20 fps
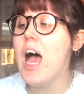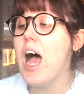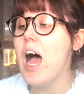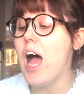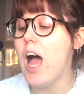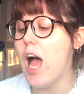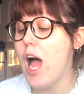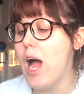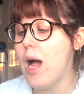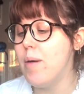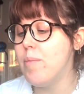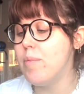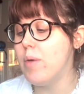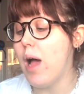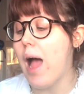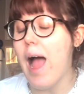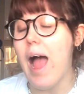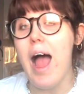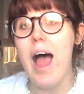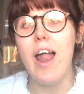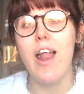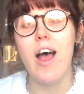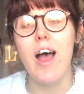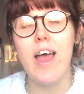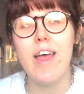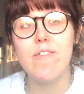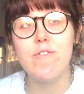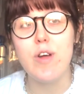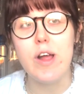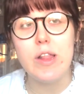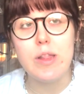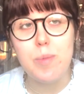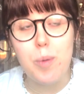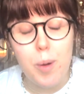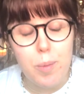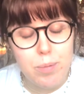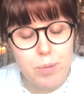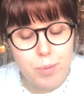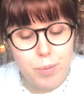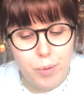And I have read the
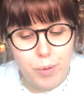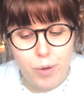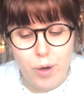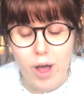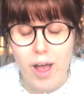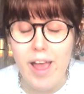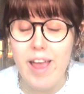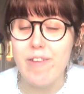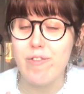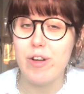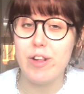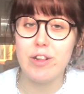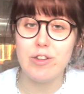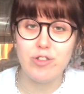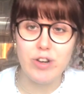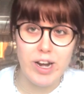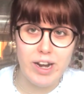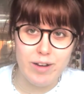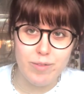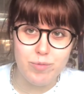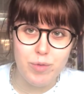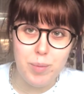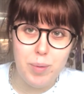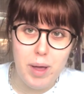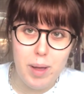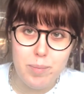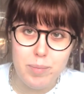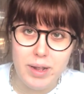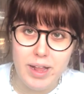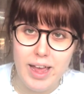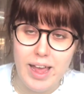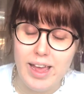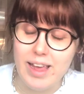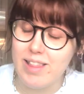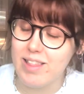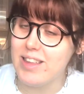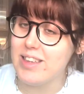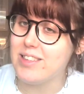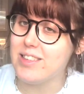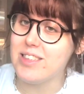Poppy War, I have read the Dragon Republic.
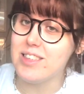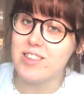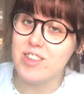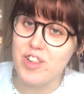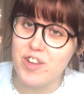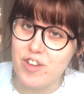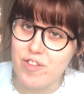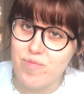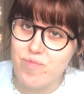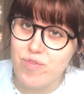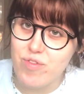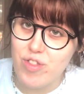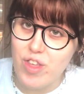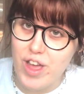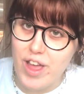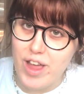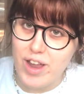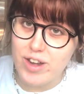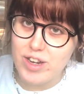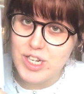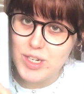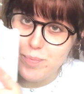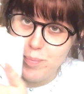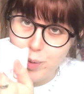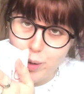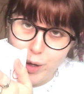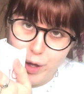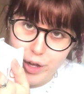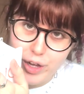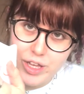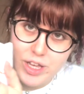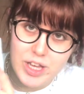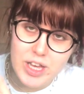This is the third book.